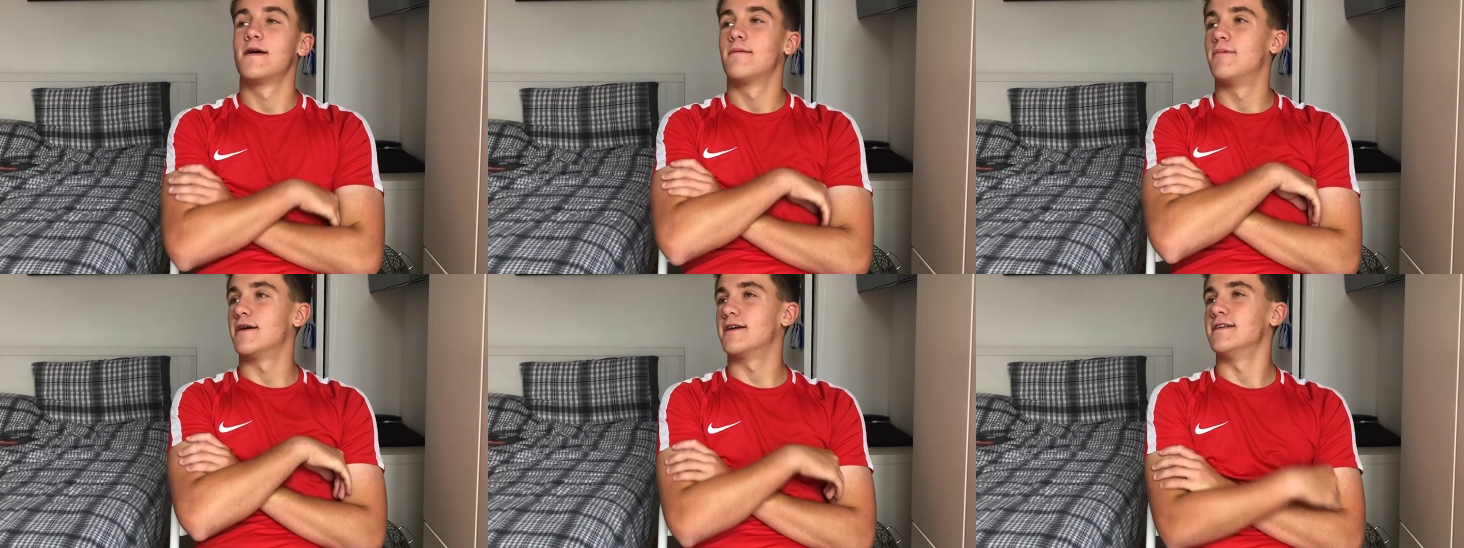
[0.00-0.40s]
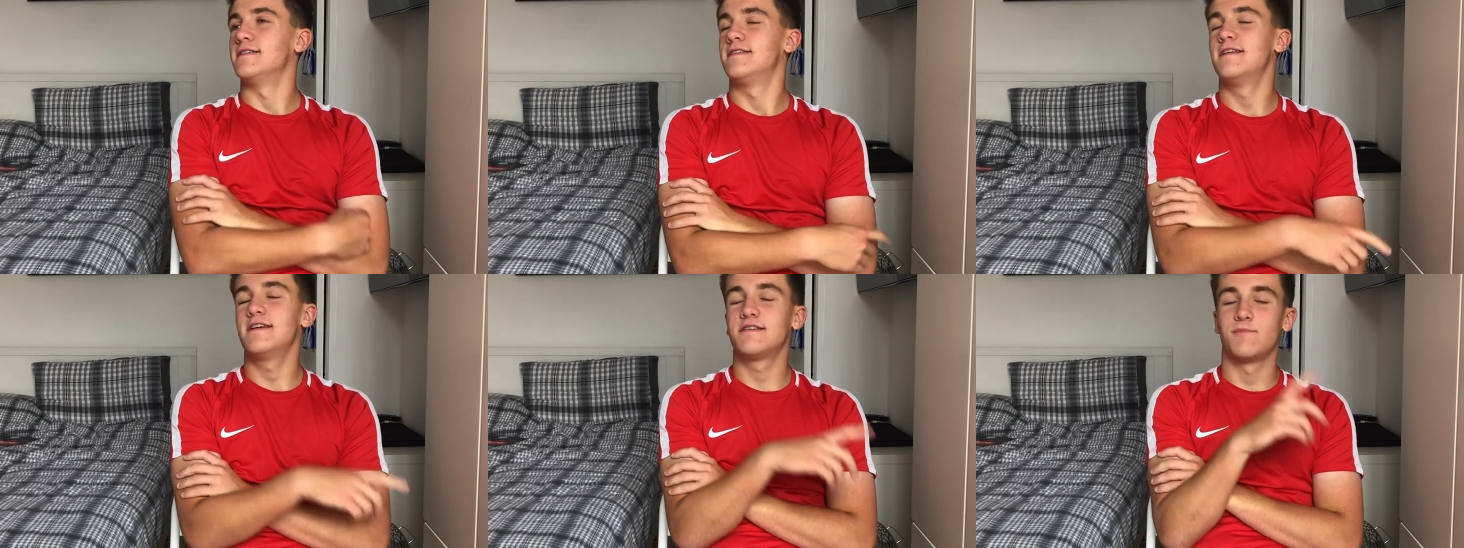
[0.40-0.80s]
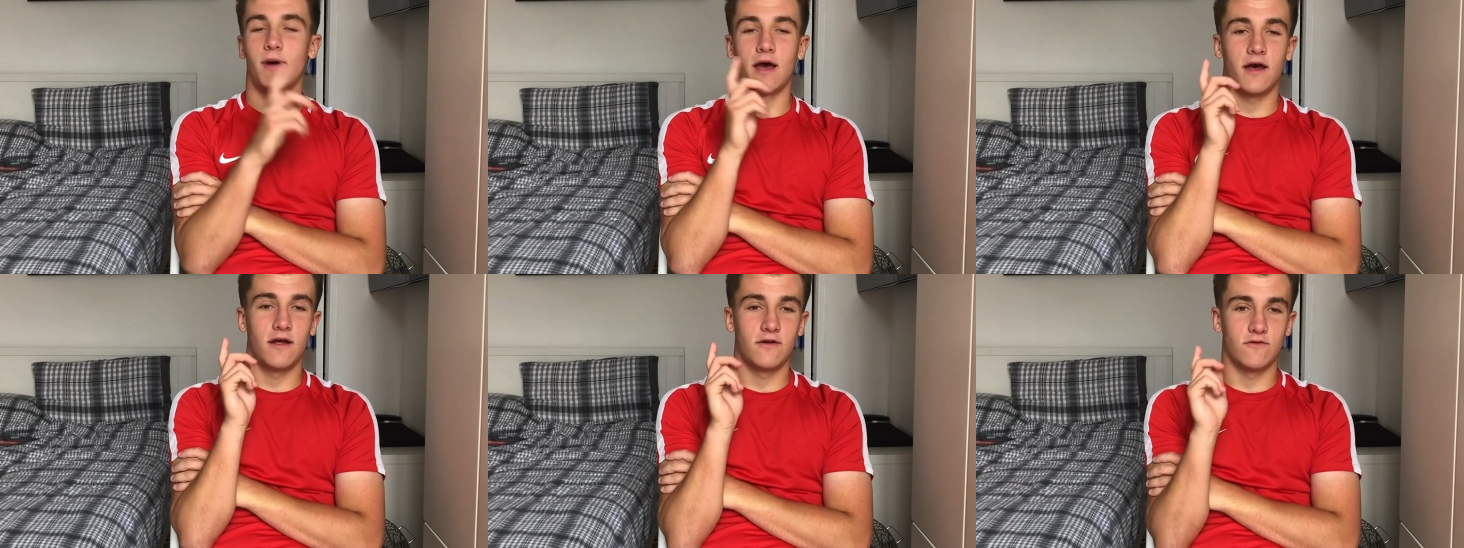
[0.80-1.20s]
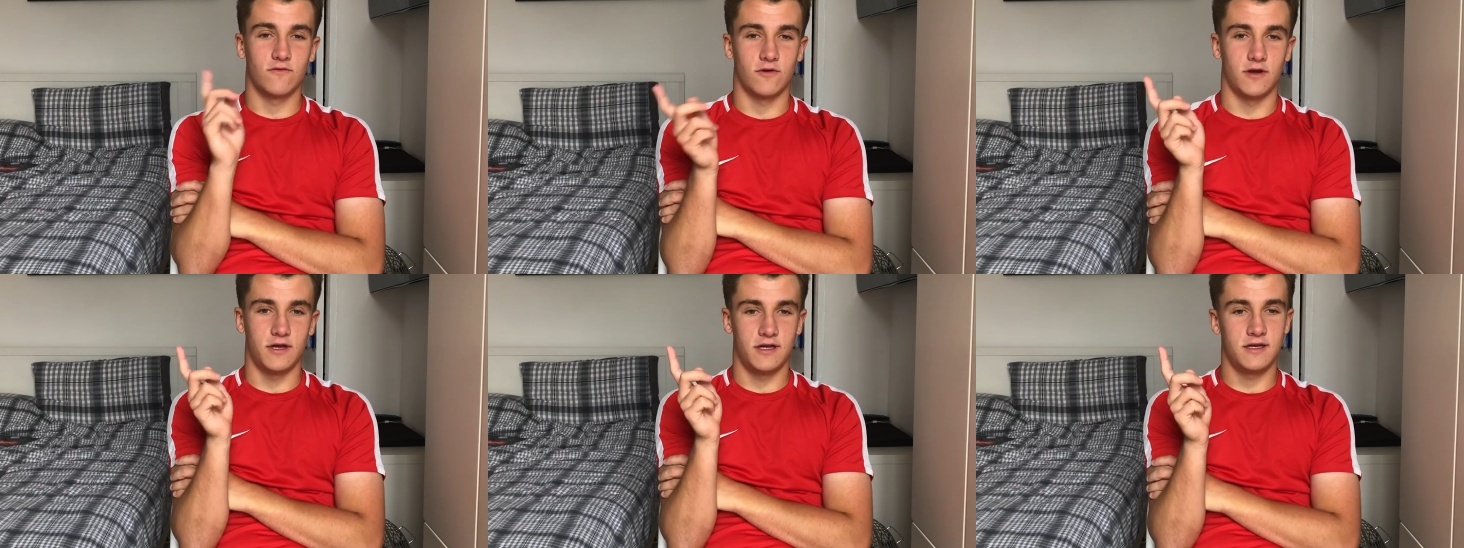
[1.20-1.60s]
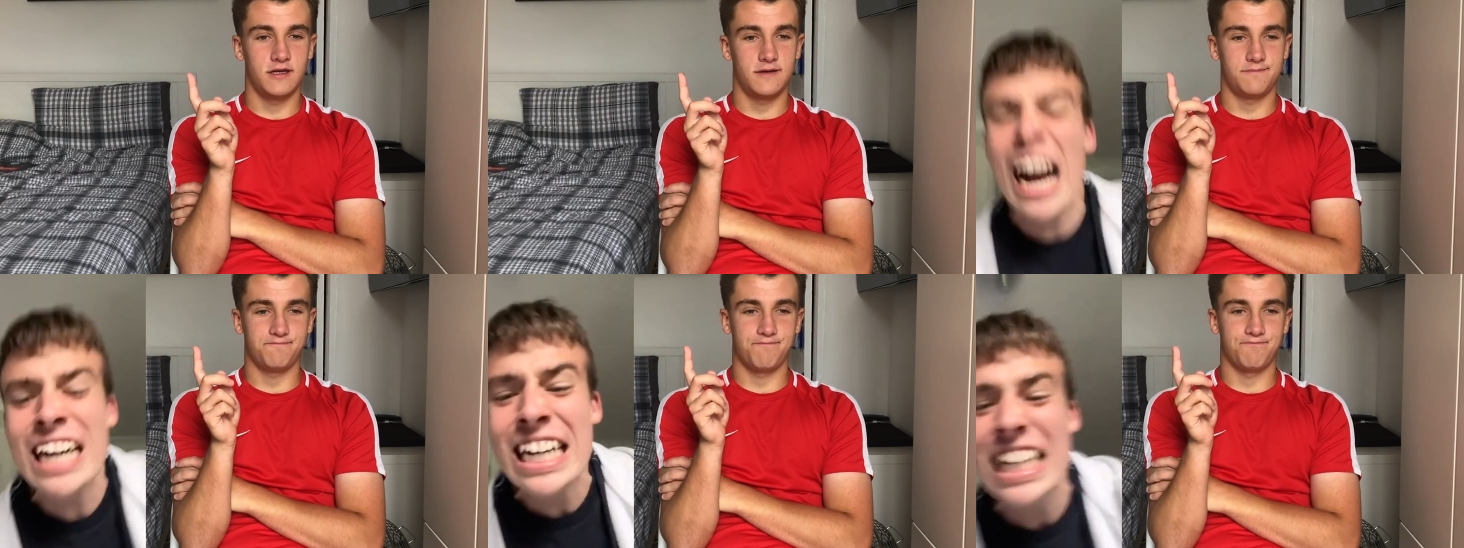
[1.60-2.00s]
Because this man right here,